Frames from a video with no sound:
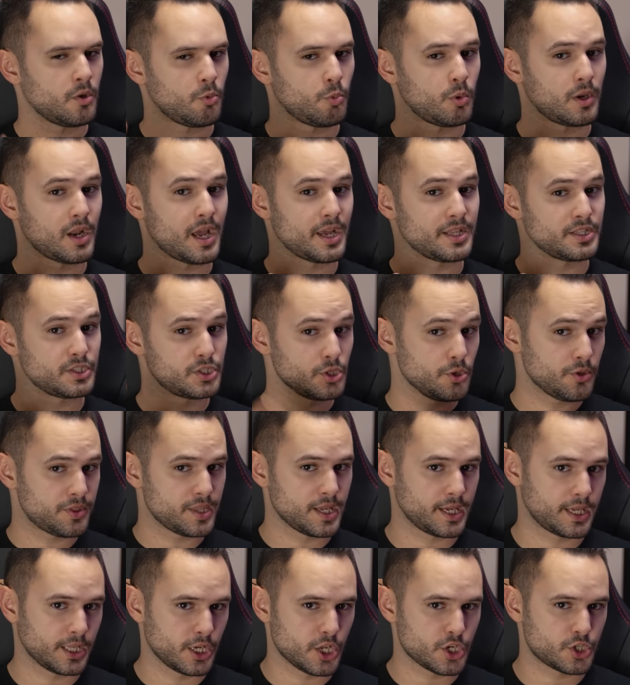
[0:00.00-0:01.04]
What I do
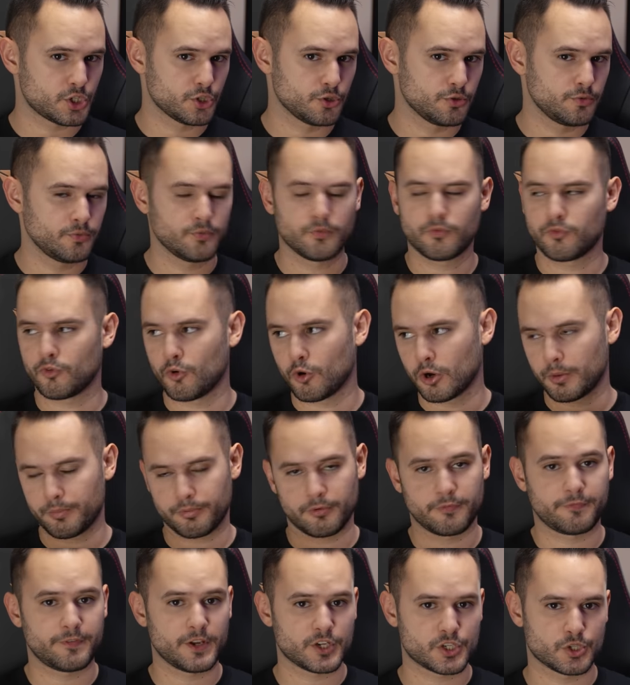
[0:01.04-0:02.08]
think an issue, for
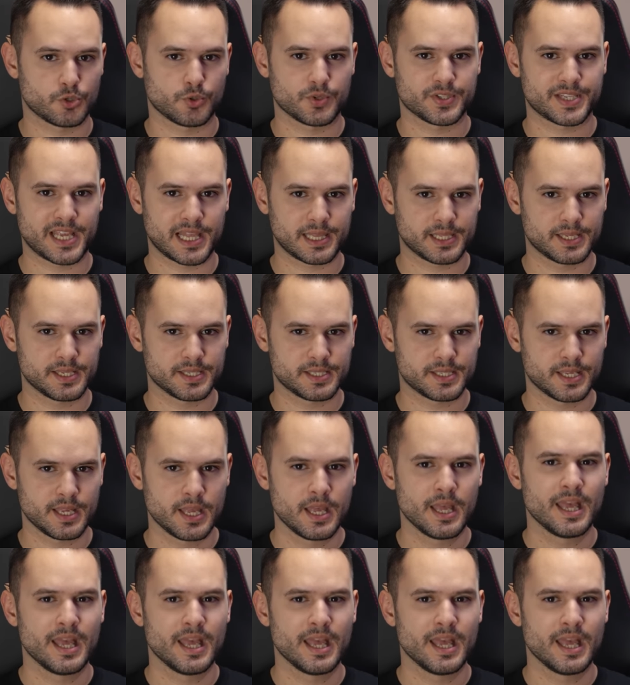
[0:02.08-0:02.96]
professionals at least,